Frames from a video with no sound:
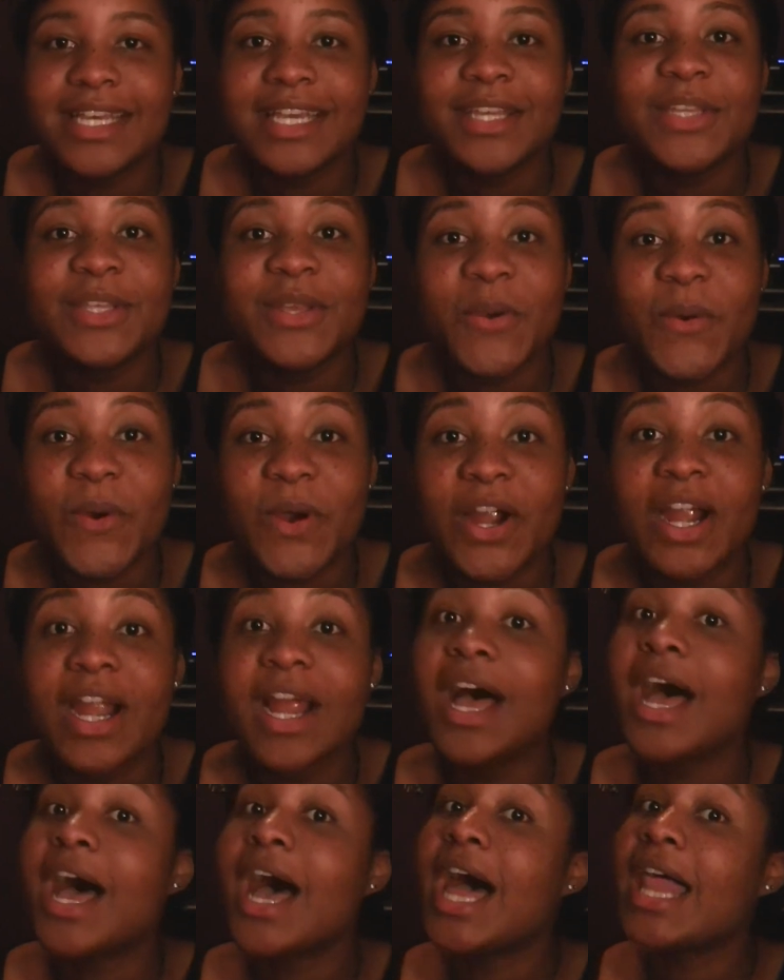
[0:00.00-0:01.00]

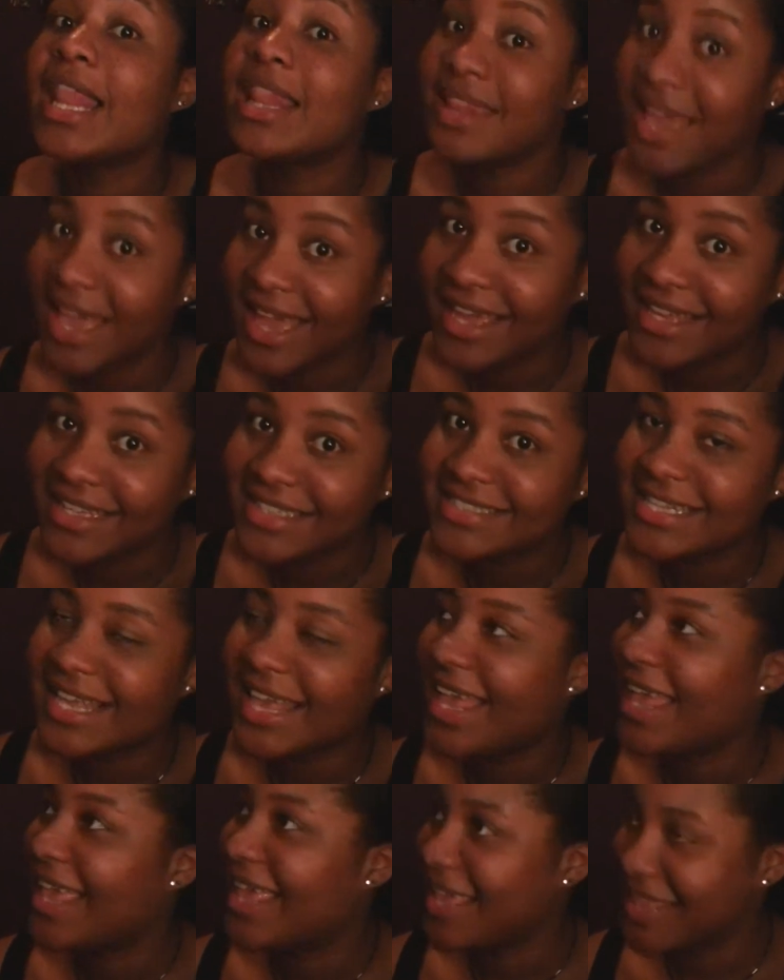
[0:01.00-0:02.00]
your legs
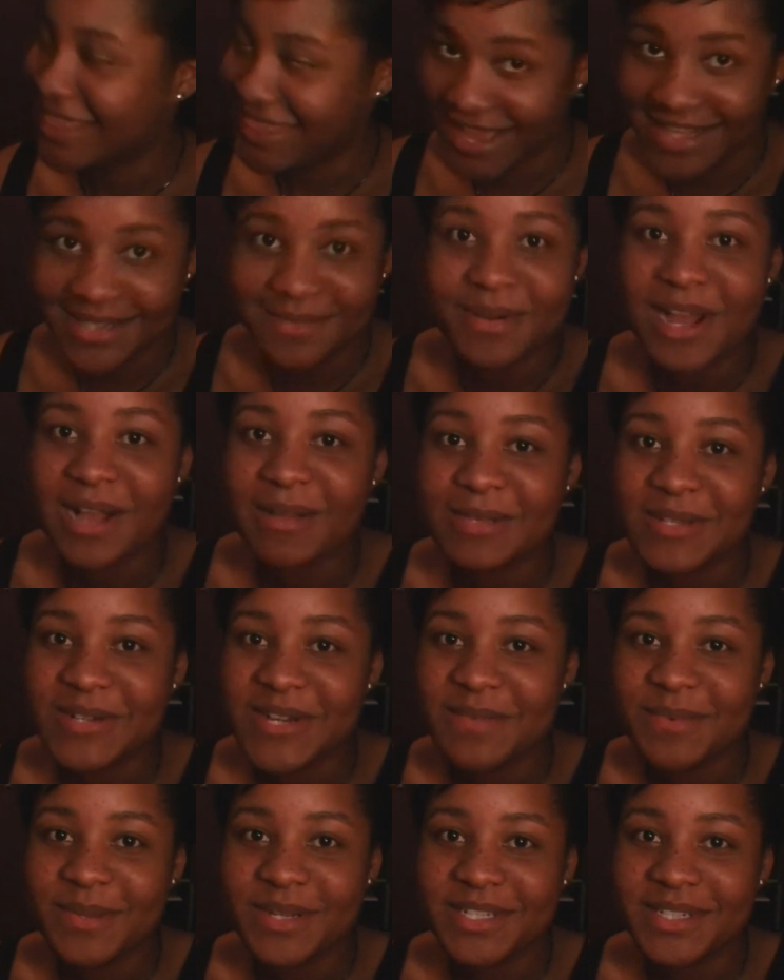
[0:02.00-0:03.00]
that's probably
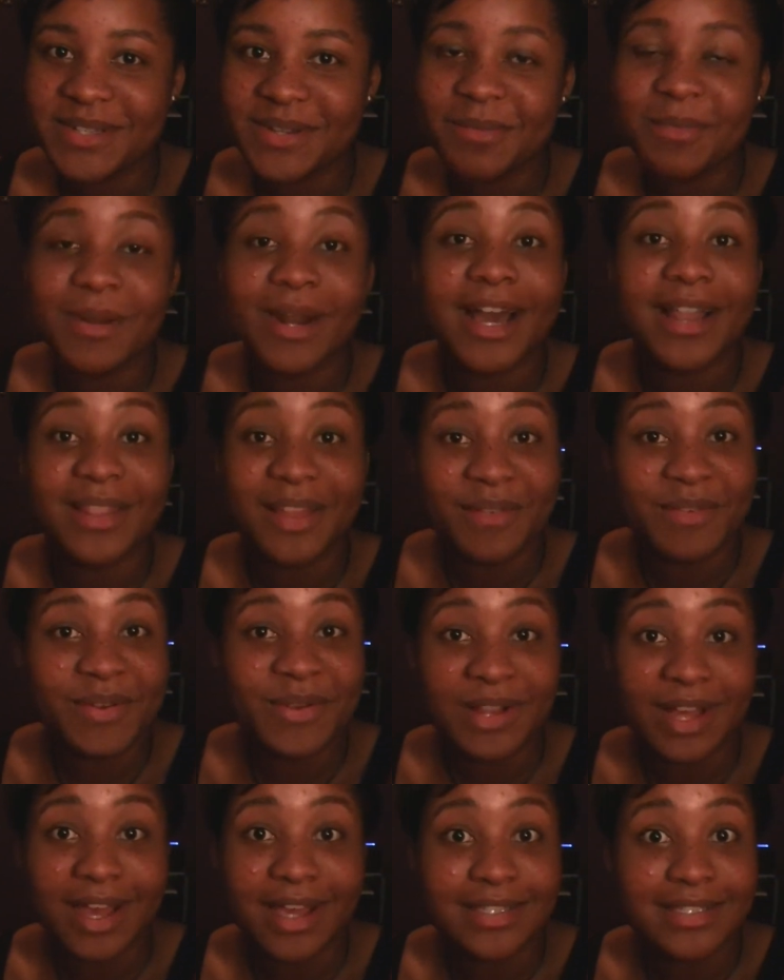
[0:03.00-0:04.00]
creepy too but I love
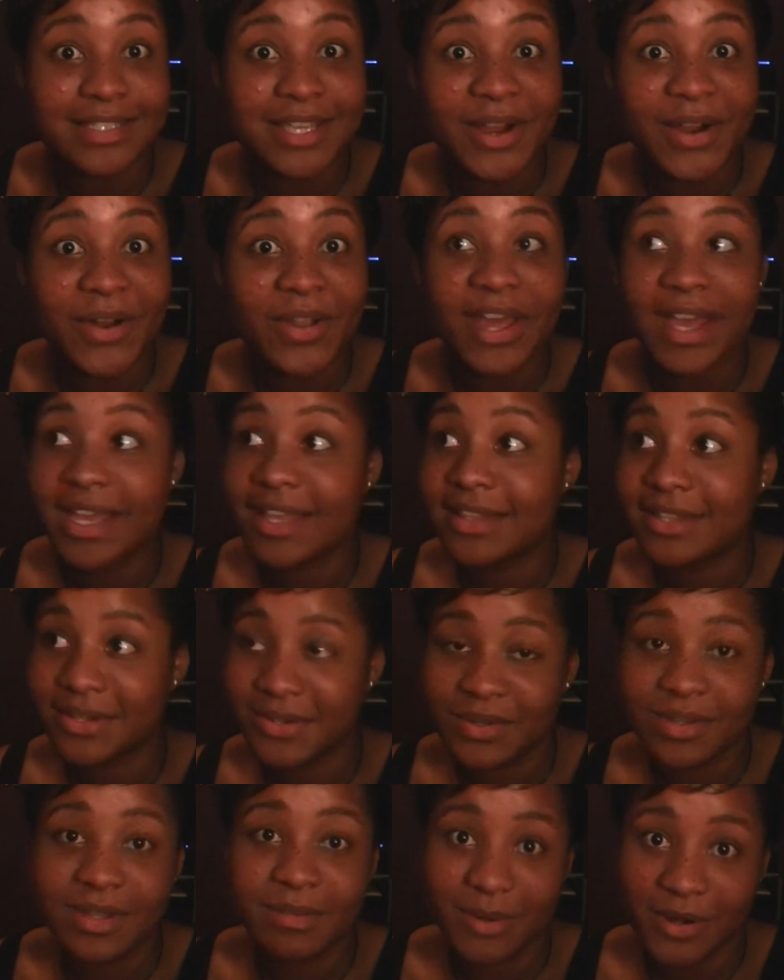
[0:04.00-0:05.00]
your legs they're like
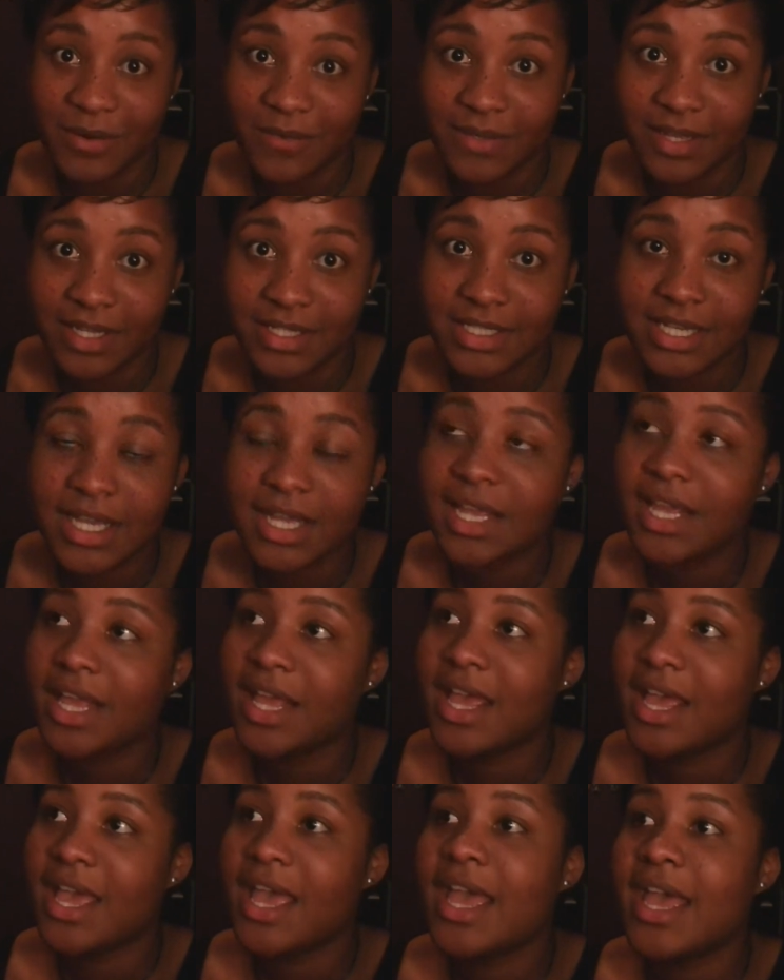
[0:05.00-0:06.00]
literally perfect
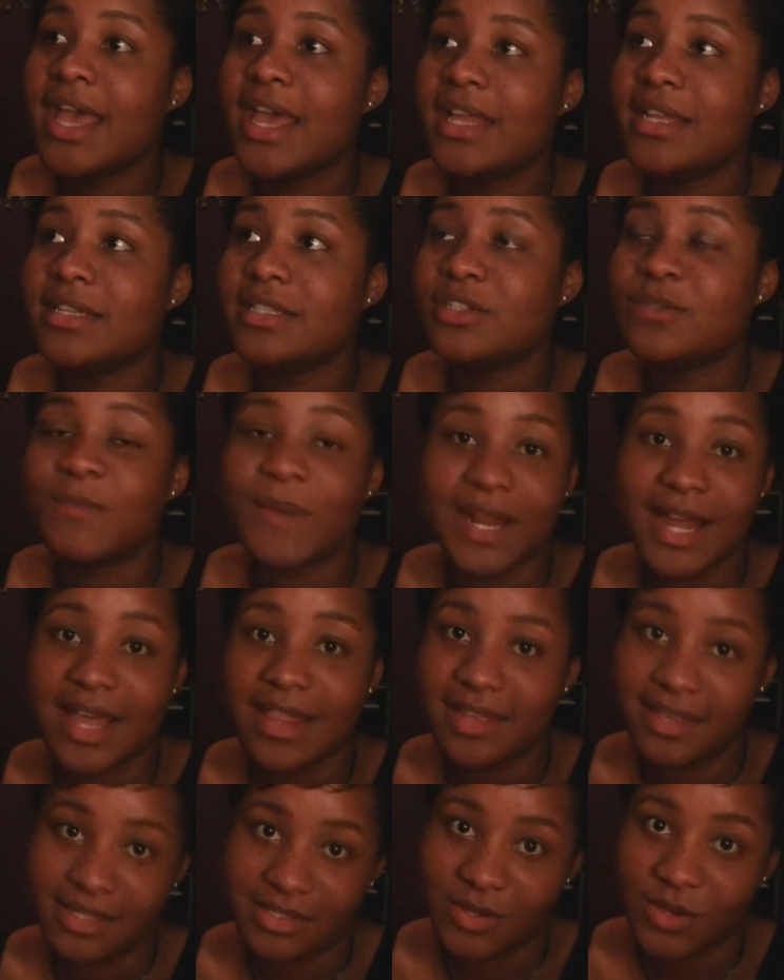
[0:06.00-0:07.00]
and you may
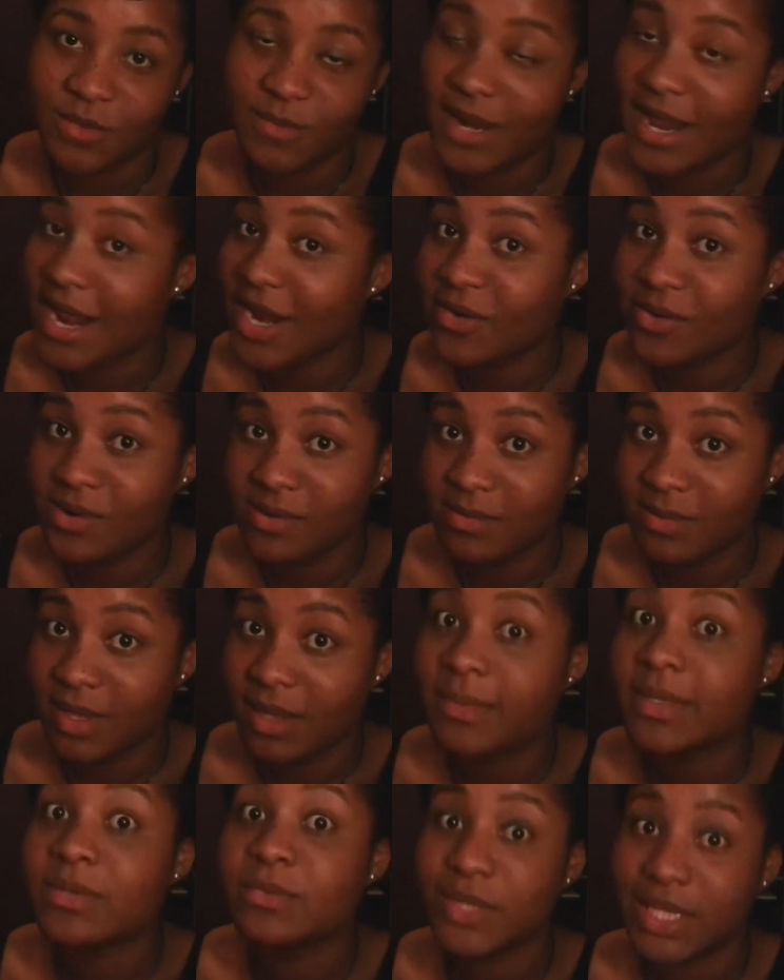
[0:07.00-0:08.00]
not think so you may not agree with
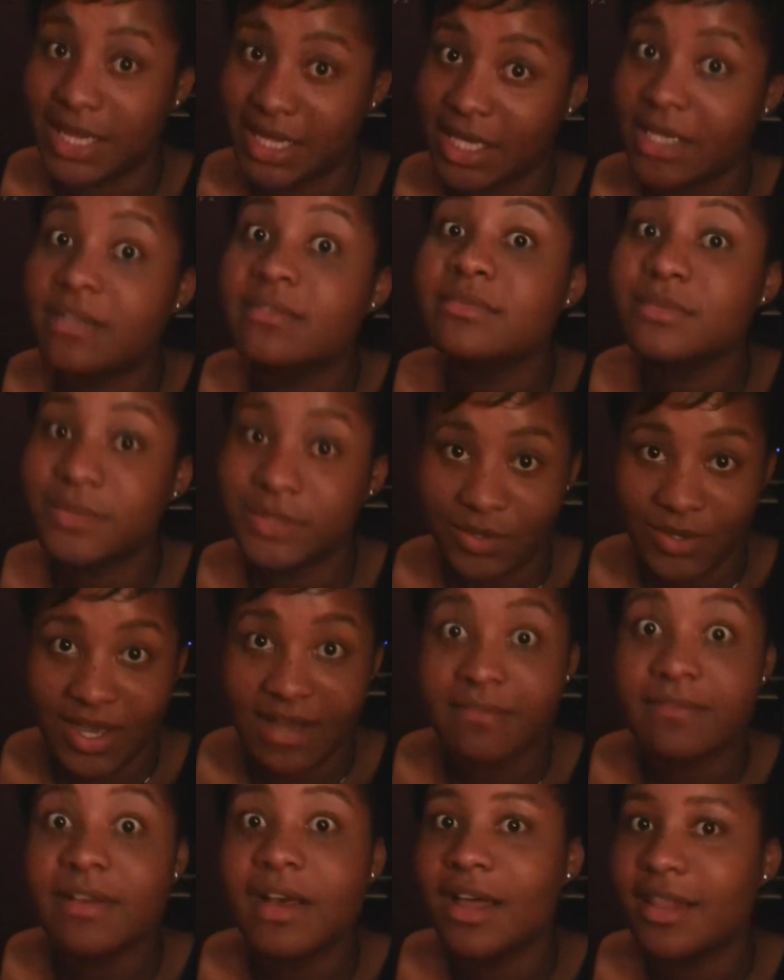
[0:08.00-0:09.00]
me but really you
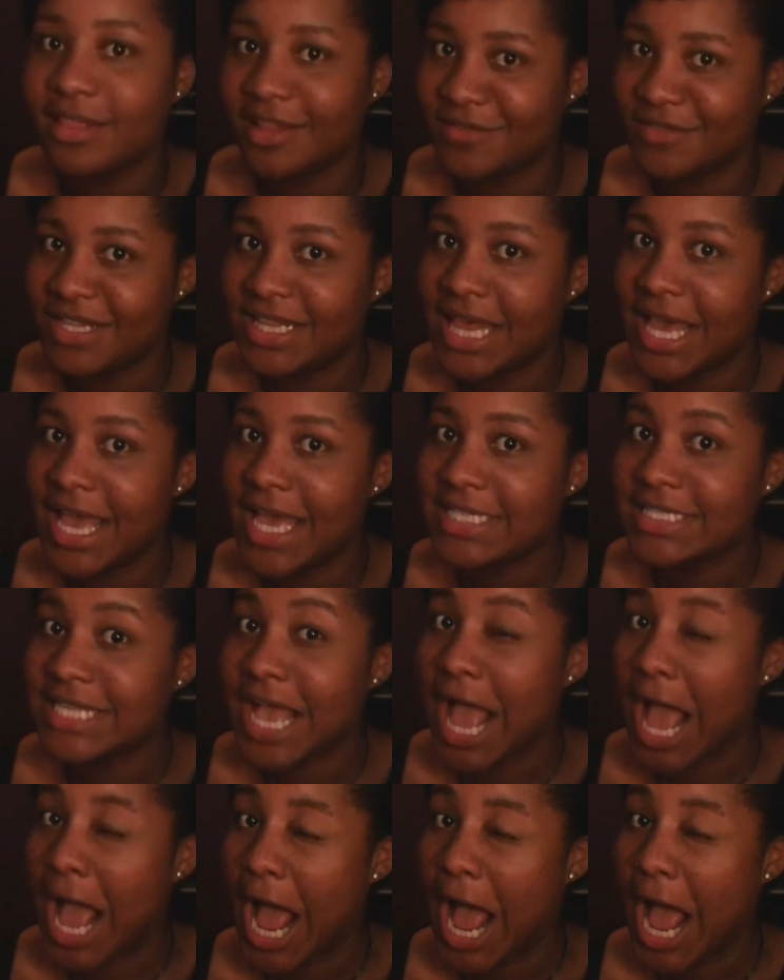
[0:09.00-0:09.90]
have lovely legs